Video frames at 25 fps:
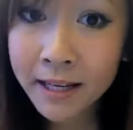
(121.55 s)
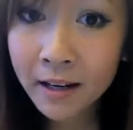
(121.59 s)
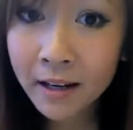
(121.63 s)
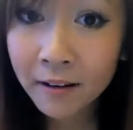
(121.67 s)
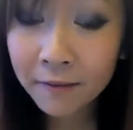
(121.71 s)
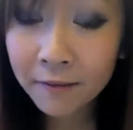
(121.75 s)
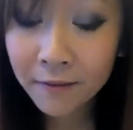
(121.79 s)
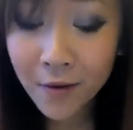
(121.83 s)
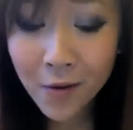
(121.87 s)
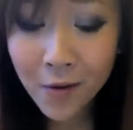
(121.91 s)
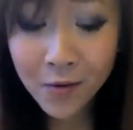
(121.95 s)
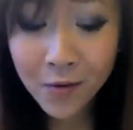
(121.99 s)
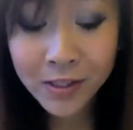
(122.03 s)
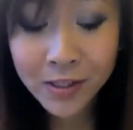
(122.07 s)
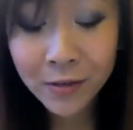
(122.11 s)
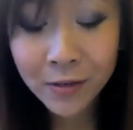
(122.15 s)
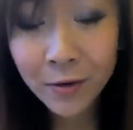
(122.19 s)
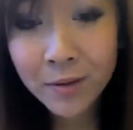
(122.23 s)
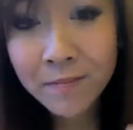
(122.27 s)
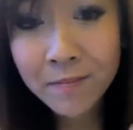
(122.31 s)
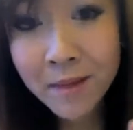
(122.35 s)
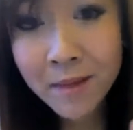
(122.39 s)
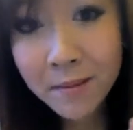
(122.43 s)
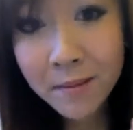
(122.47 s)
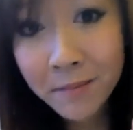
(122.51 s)
your phone, so
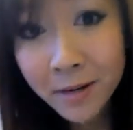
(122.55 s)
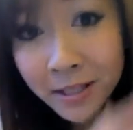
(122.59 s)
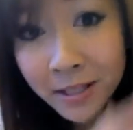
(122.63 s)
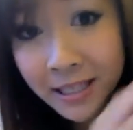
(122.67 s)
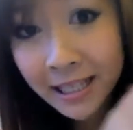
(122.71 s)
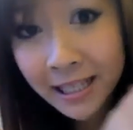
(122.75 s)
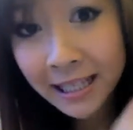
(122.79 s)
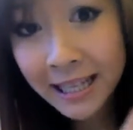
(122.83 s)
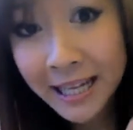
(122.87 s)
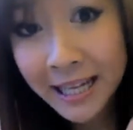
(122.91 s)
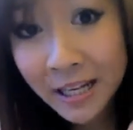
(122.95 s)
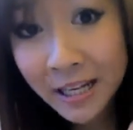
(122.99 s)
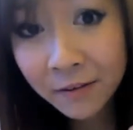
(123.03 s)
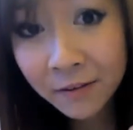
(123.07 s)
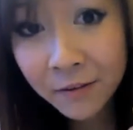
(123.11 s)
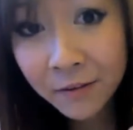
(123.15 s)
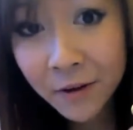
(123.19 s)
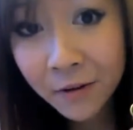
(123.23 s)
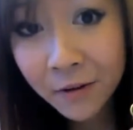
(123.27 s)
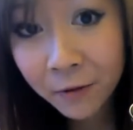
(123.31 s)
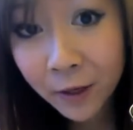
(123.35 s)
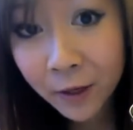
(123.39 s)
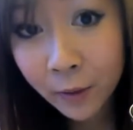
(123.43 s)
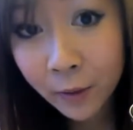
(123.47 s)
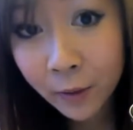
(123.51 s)
remember to clean your
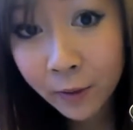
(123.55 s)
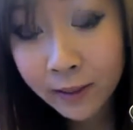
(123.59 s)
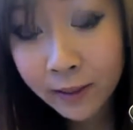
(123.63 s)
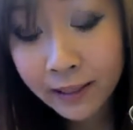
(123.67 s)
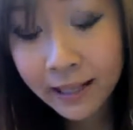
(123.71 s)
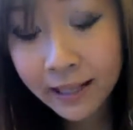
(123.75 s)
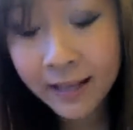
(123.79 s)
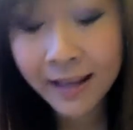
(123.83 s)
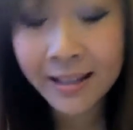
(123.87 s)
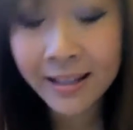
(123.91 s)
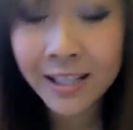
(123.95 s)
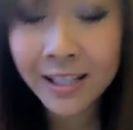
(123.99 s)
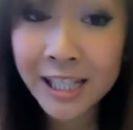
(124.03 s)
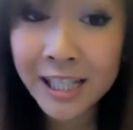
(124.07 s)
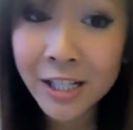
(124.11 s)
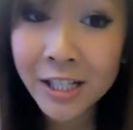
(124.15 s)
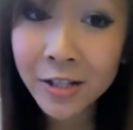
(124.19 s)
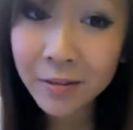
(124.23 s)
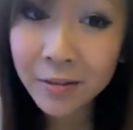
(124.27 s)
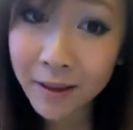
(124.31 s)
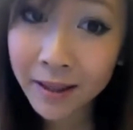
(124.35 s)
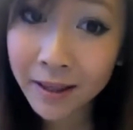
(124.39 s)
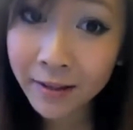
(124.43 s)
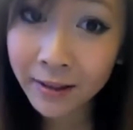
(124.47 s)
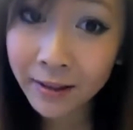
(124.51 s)
phone frequently and change
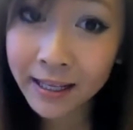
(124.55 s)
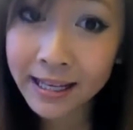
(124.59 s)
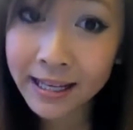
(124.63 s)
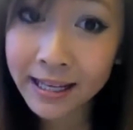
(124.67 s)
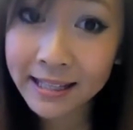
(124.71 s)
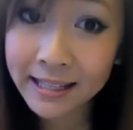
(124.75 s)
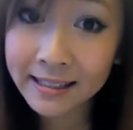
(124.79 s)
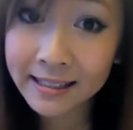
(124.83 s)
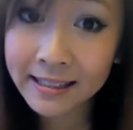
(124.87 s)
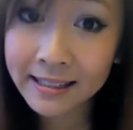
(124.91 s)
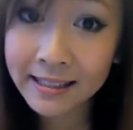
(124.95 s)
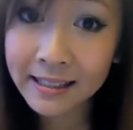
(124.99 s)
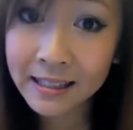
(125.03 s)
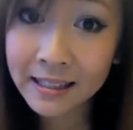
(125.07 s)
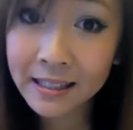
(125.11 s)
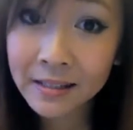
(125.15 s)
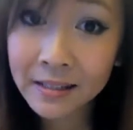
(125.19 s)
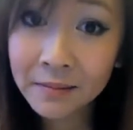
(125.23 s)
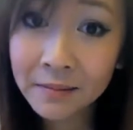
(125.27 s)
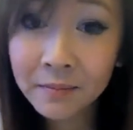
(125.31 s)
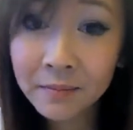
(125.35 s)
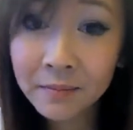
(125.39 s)
your pillowcases.